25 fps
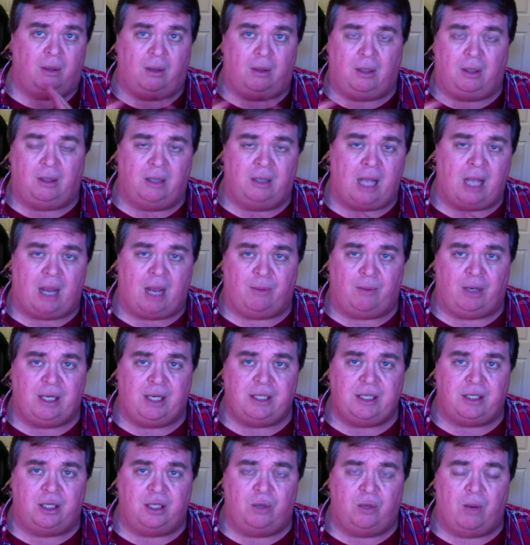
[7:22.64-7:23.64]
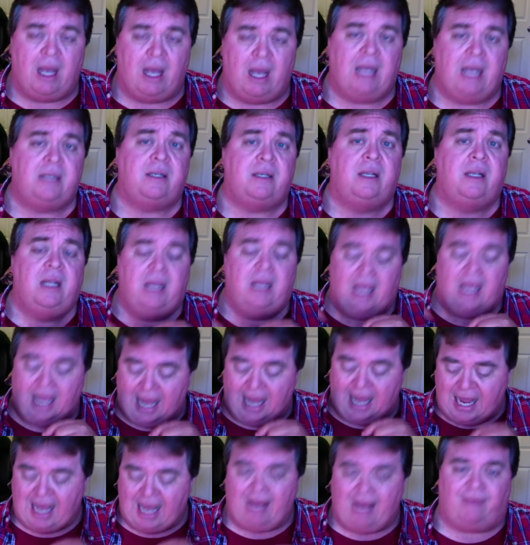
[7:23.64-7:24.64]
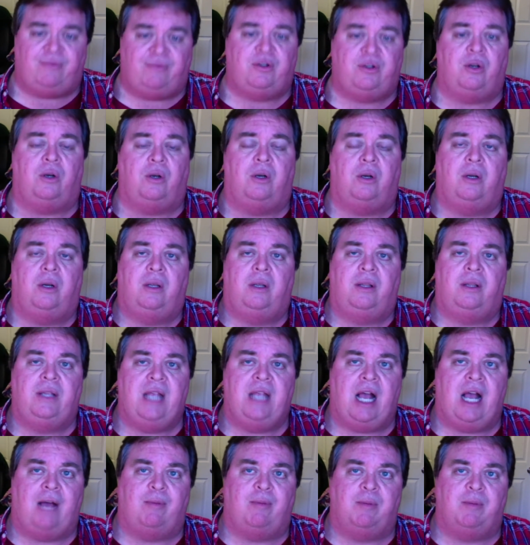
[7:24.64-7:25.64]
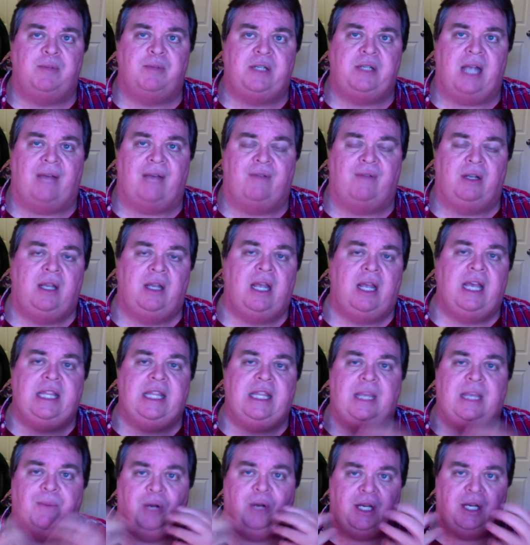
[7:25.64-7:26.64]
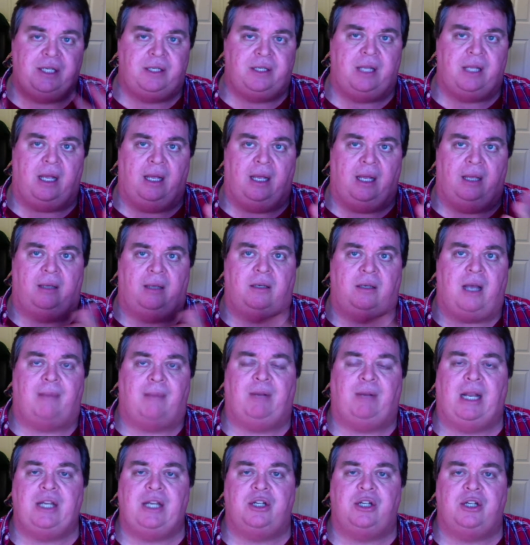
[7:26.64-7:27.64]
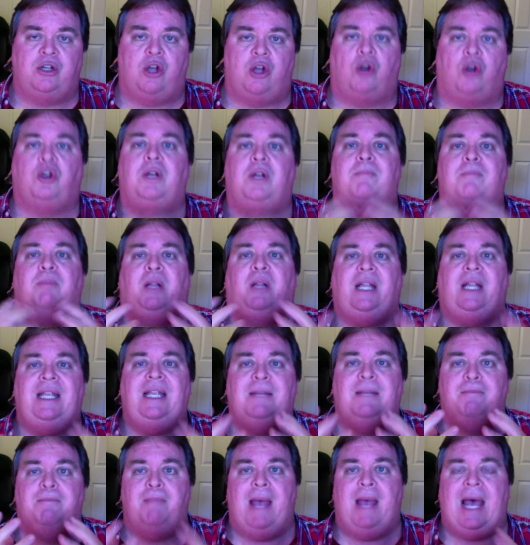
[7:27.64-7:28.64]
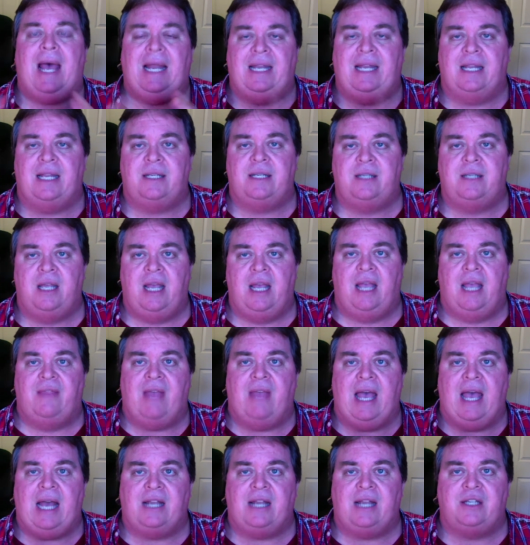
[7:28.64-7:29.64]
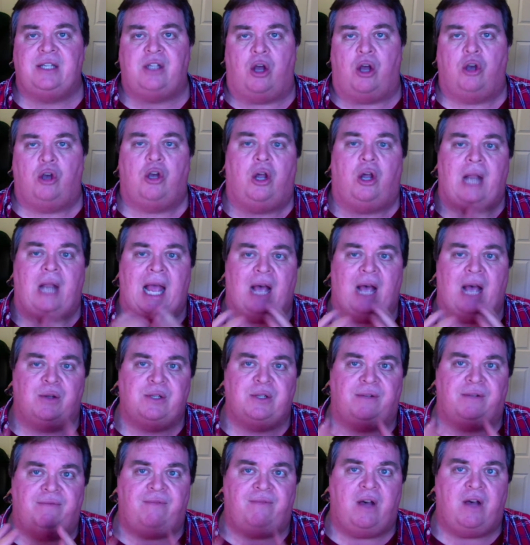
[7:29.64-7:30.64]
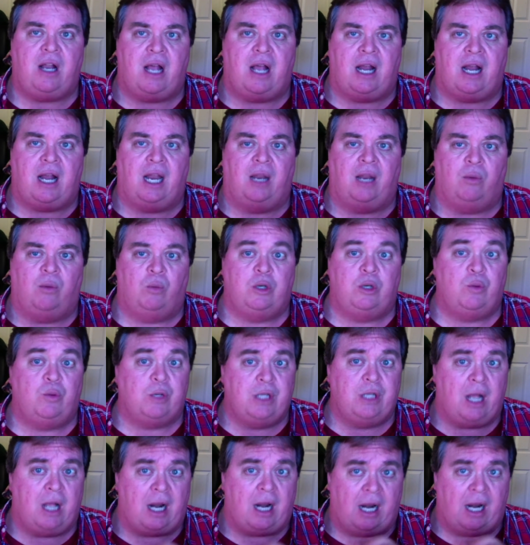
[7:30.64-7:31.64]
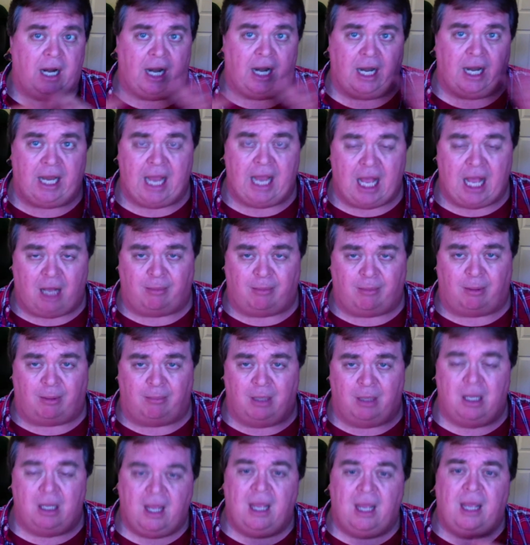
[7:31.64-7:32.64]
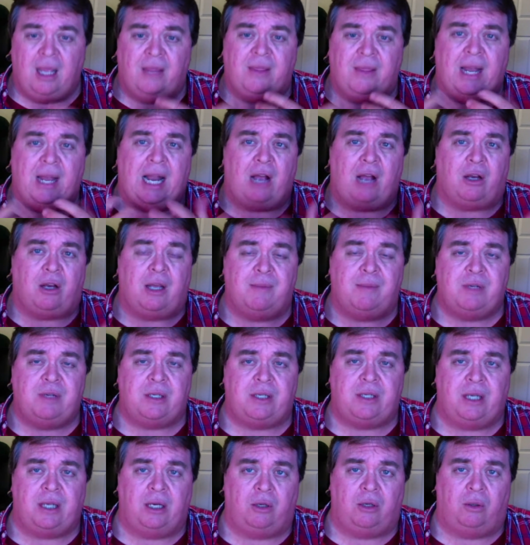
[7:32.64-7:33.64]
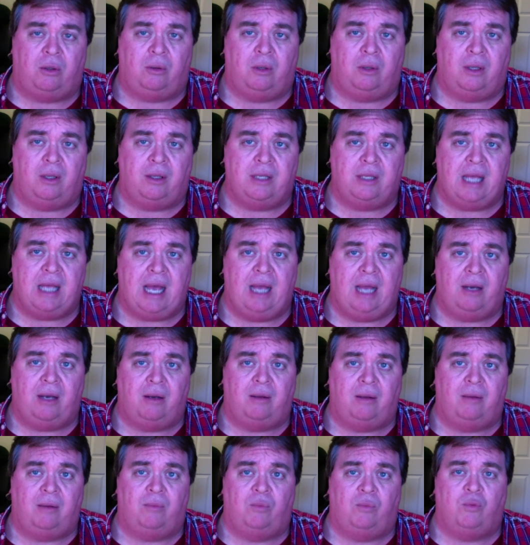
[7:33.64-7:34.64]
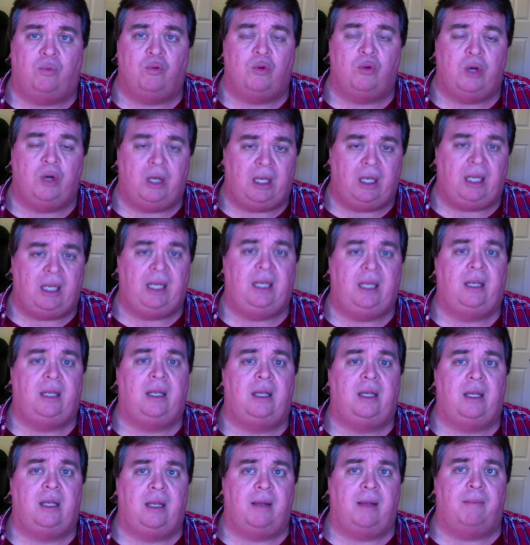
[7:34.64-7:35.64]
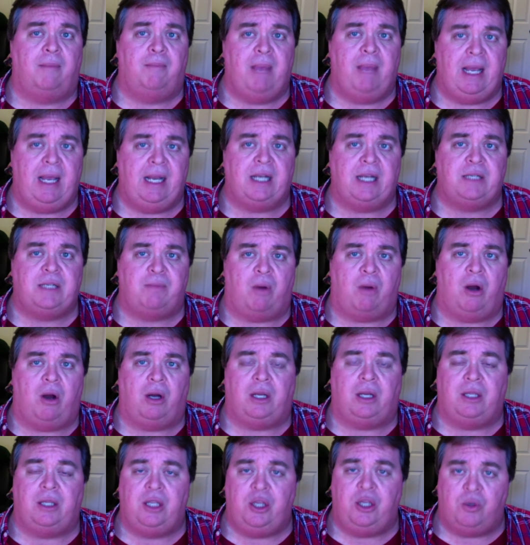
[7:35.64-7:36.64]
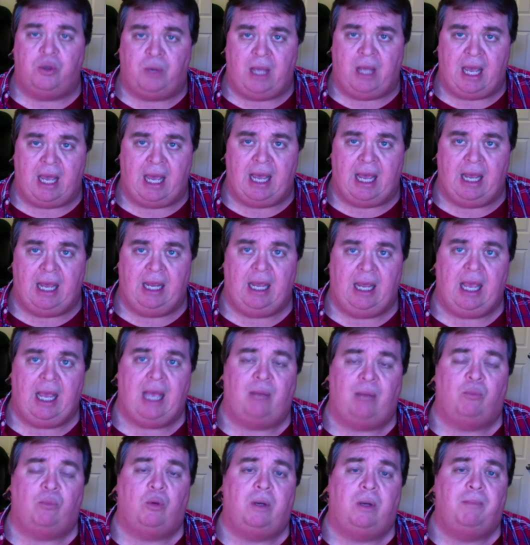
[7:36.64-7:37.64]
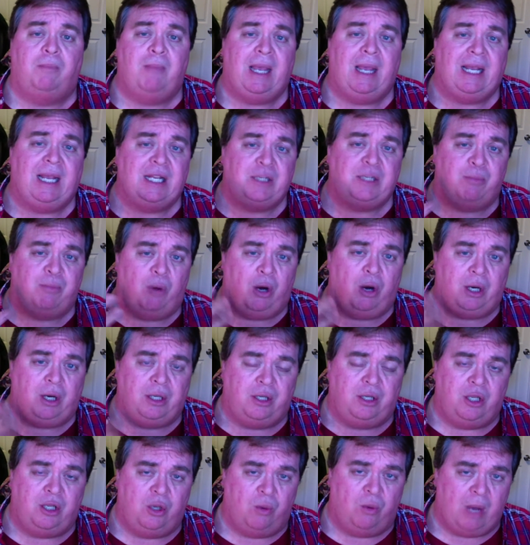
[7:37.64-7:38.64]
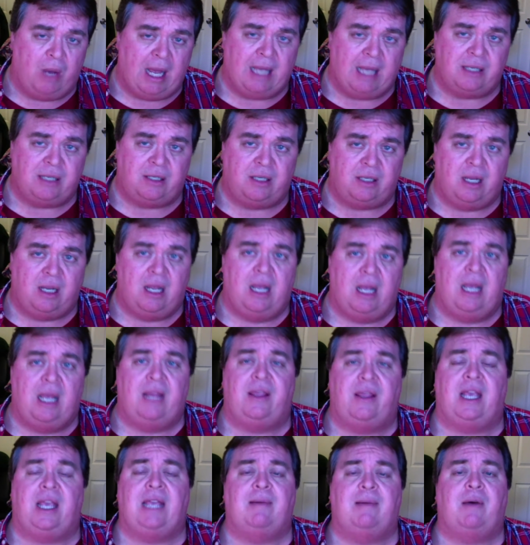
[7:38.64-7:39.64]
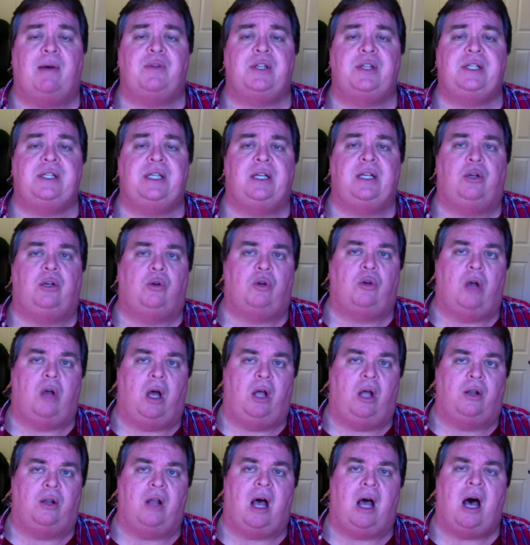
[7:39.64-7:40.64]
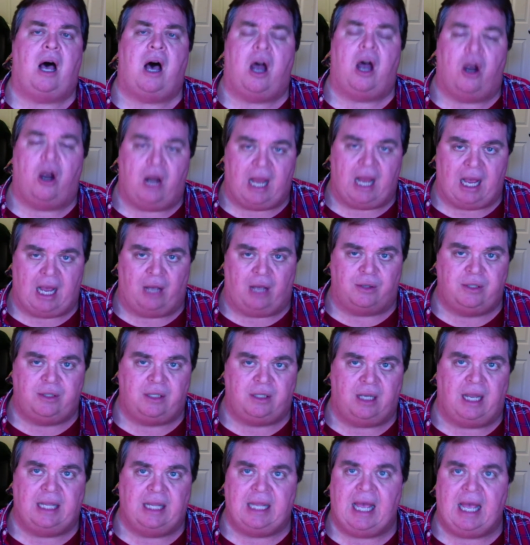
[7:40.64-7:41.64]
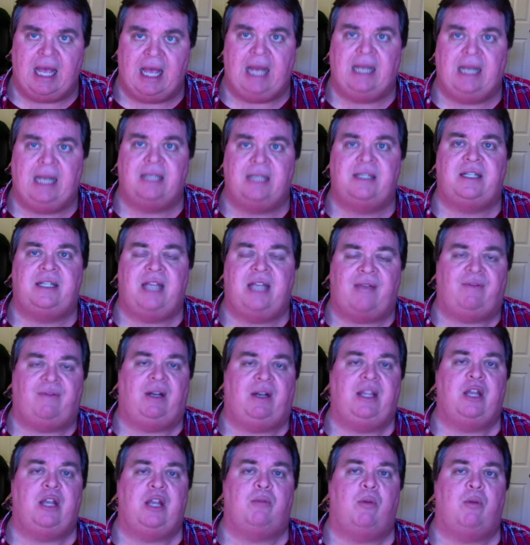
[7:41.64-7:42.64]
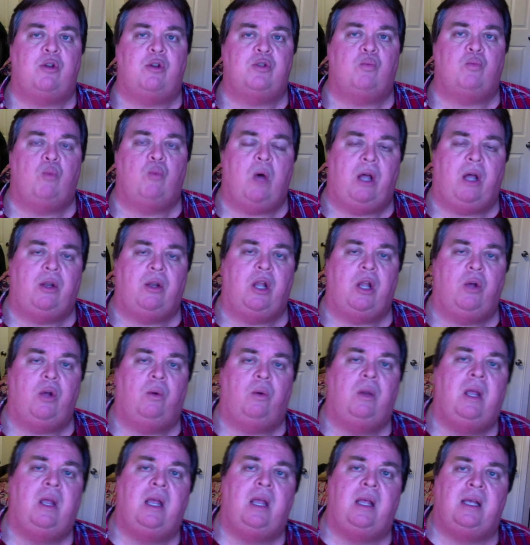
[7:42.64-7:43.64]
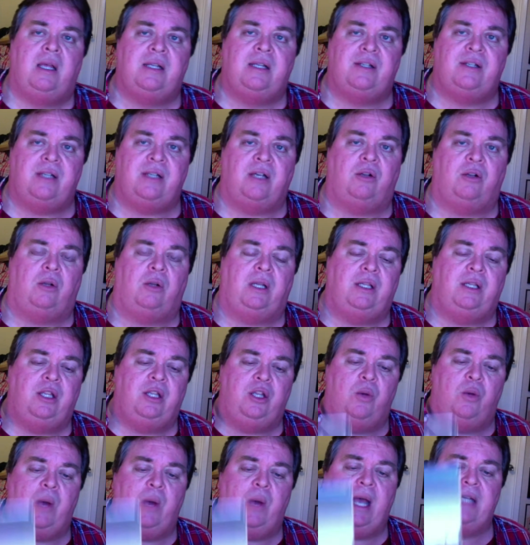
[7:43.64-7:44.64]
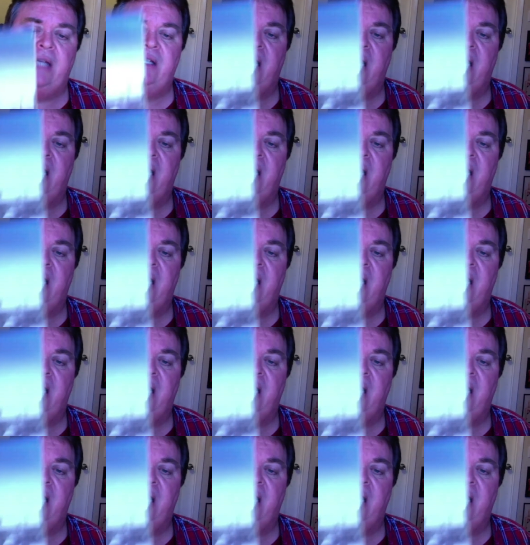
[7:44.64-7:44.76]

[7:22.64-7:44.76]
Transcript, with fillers: not released in the US, after the album Seven, they released a compilation called Complete Madness that had a song called House of Fun on it, which was not on any album. Then out comes a single that really made its mark in the UK and would make its mark in the US, they came out with a single called Our House. And that is definitely their most well known single in the US.